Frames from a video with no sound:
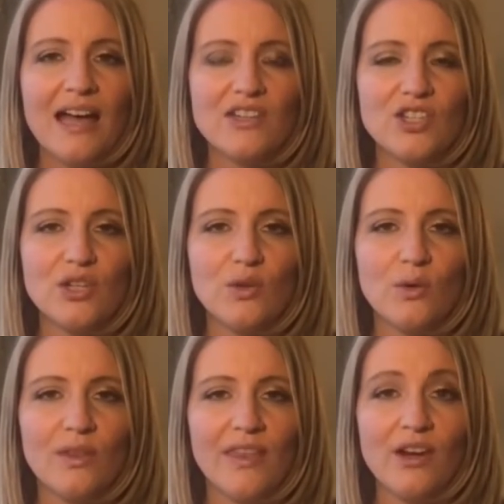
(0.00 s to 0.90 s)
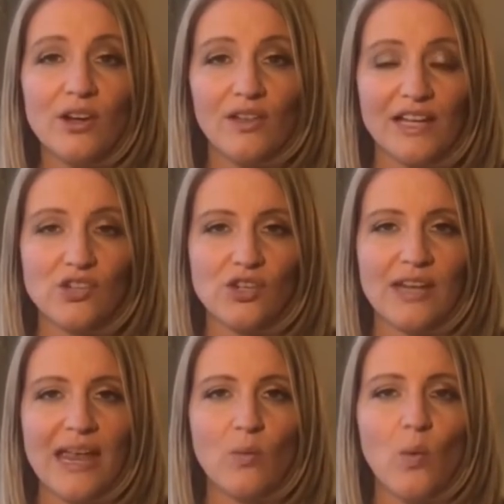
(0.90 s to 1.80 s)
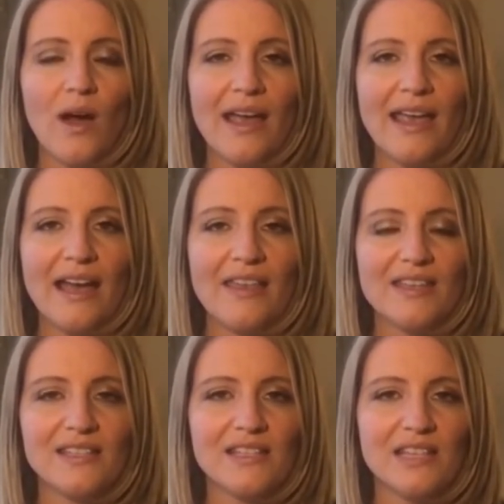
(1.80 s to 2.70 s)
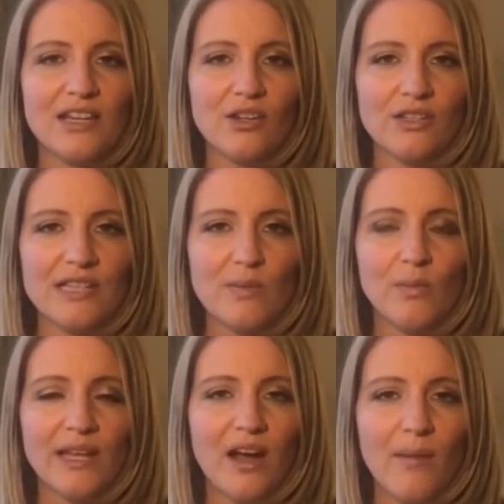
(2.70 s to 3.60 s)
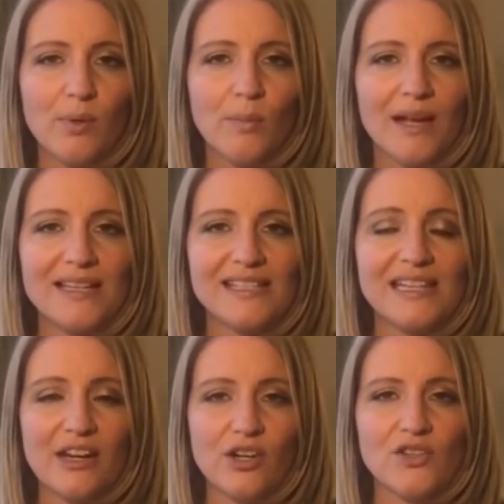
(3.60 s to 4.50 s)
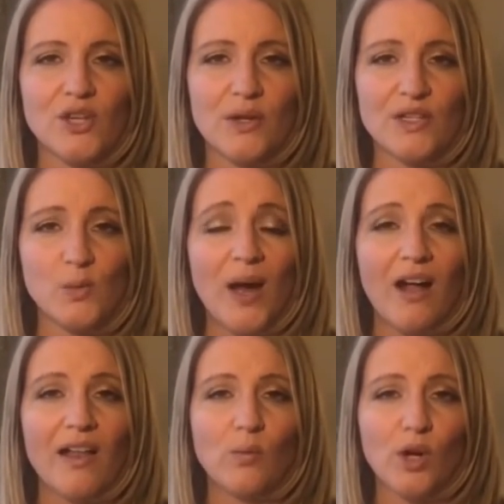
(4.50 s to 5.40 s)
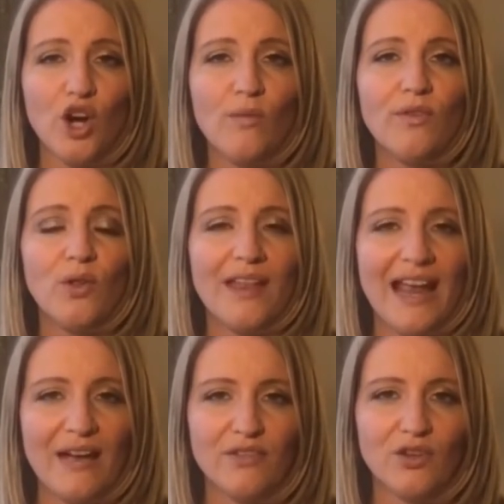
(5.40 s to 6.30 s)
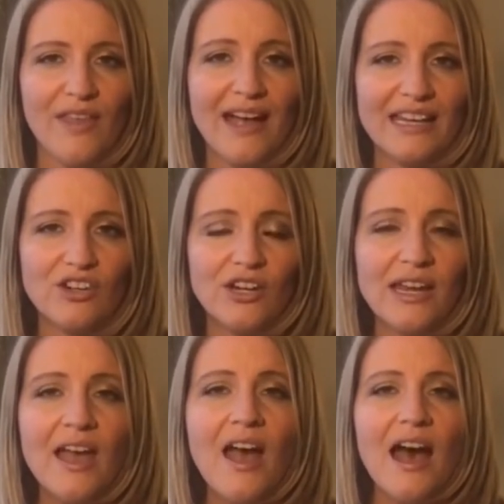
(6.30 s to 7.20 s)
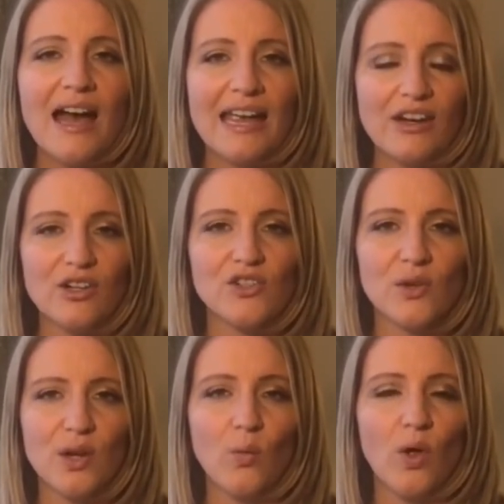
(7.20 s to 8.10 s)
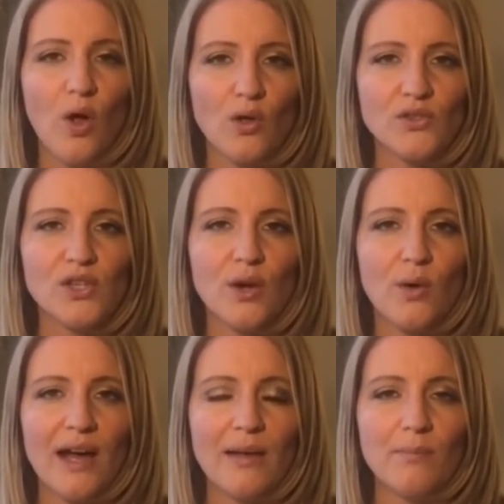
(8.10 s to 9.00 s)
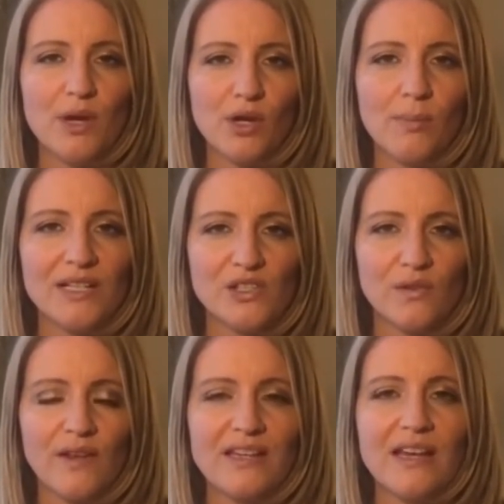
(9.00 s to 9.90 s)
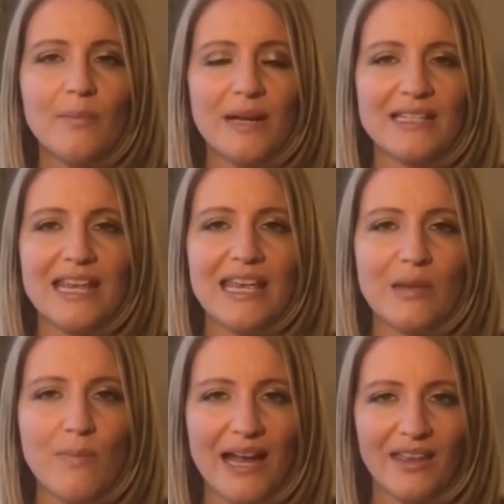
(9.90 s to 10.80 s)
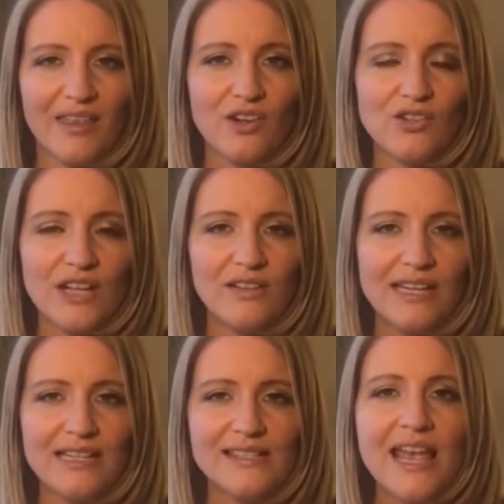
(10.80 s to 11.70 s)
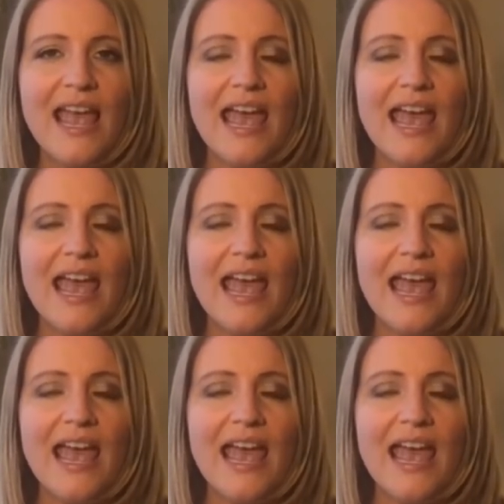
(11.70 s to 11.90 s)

uh, to their election and why uh, this is irredeemably compromised in Arizona as well. And we're hopeful that after that hearing, uh, Arizona will also uh, mirror Pennsylvania by taking back their delegates